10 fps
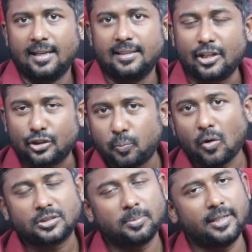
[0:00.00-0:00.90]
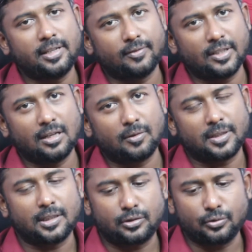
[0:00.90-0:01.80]
responsibility of the
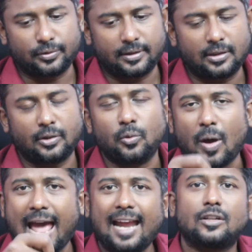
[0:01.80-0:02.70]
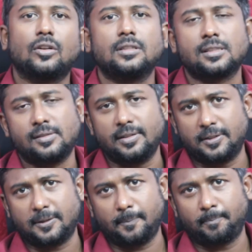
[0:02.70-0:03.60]
governor to act on this
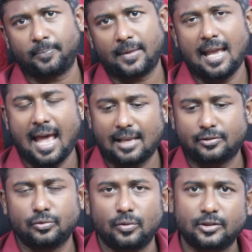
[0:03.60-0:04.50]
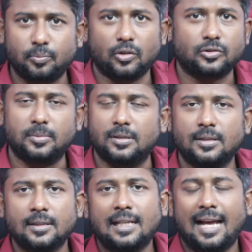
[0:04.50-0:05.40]
decision as soon as possible,
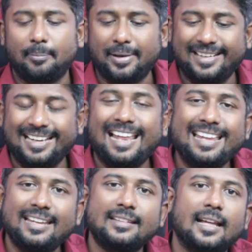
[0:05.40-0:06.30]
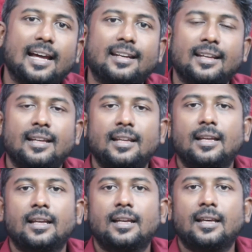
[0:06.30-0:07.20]
and by delaying that,
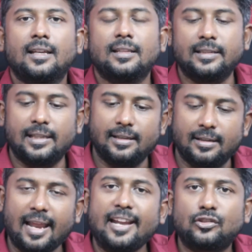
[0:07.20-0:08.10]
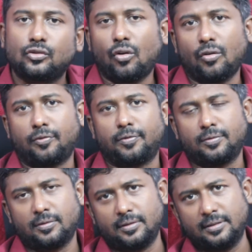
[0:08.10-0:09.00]
the rights
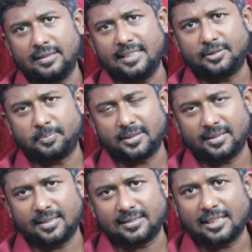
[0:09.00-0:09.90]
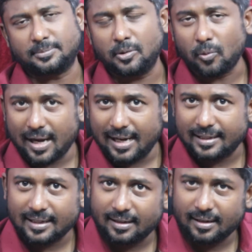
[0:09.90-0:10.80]
of these prisoners has been
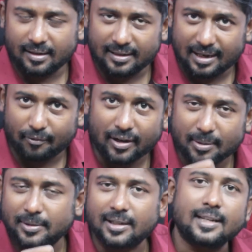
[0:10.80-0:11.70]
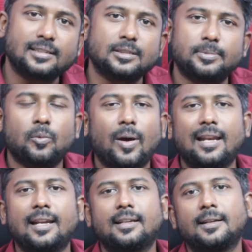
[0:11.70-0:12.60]
violated, their fundamental rights has been
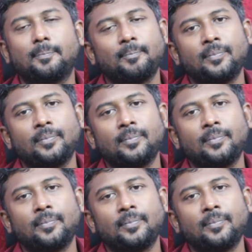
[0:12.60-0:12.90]
violated,